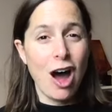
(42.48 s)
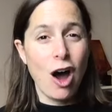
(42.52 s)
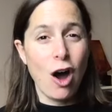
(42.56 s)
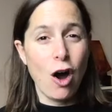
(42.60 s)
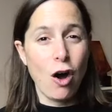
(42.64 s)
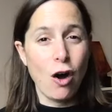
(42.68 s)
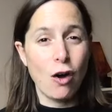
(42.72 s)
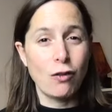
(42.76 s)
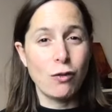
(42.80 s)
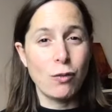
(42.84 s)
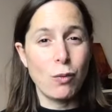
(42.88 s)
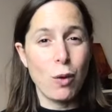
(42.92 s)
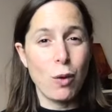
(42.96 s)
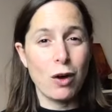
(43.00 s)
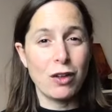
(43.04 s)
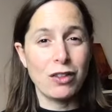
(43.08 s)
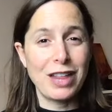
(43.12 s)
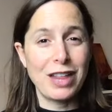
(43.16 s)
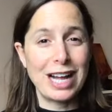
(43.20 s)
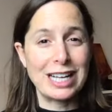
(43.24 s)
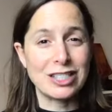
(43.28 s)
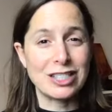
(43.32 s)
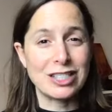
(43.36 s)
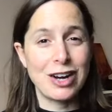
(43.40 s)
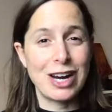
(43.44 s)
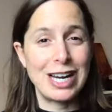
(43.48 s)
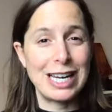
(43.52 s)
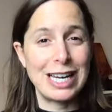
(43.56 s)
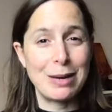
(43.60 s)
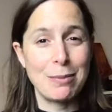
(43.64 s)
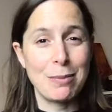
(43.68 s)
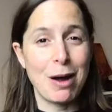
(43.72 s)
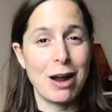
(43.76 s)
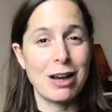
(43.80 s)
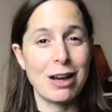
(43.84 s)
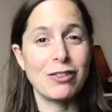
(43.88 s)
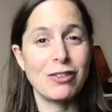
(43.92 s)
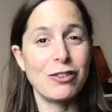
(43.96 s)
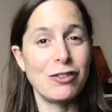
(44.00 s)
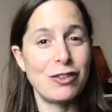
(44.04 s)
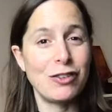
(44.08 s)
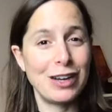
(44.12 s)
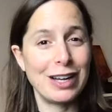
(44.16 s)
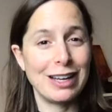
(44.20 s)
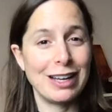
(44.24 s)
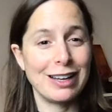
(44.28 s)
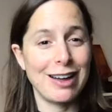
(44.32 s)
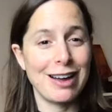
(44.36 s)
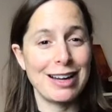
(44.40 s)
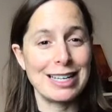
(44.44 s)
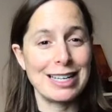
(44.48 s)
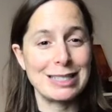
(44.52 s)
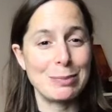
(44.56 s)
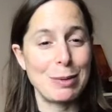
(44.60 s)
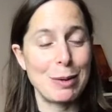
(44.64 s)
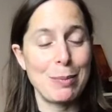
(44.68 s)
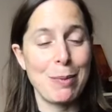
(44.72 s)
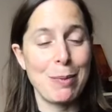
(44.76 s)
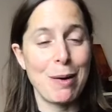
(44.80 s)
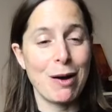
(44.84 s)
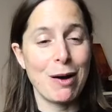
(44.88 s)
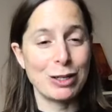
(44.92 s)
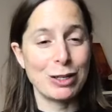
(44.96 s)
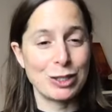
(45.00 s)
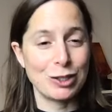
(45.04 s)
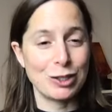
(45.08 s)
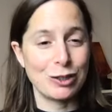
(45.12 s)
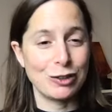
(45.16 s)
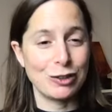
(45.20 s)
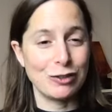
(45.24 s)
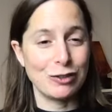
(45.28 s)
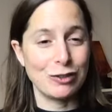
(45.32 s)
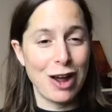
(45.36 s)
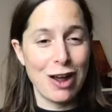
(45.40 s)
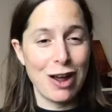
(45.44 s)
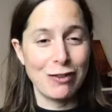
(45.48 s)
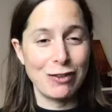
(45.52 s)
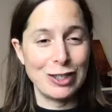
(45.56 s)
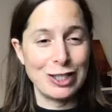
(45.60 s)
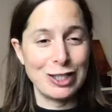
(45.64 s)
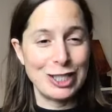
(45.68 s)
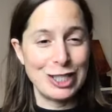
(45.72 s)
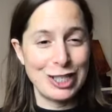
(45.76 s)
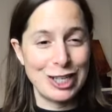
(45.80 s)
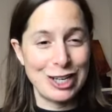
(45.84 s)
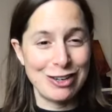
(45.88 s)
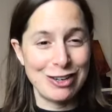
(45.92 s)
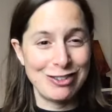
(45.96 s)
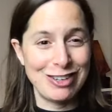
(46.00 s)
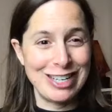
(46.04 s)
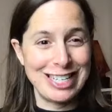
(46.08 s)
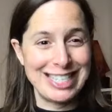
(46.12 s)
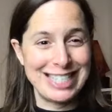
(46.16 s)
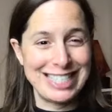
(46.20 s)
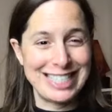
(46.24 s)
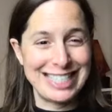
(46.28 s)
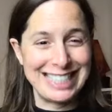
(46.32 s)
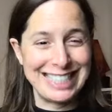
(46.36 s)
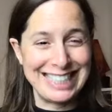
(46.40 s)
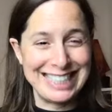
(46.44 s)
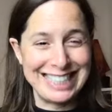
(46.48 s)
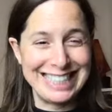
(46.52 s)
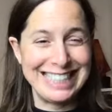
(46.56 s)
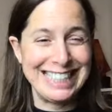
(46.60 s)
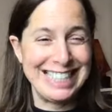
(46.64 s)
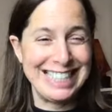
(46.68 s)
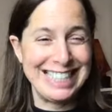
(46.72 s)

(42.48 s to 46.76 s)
of what that training might feel like to be part of. Over to you, Richard.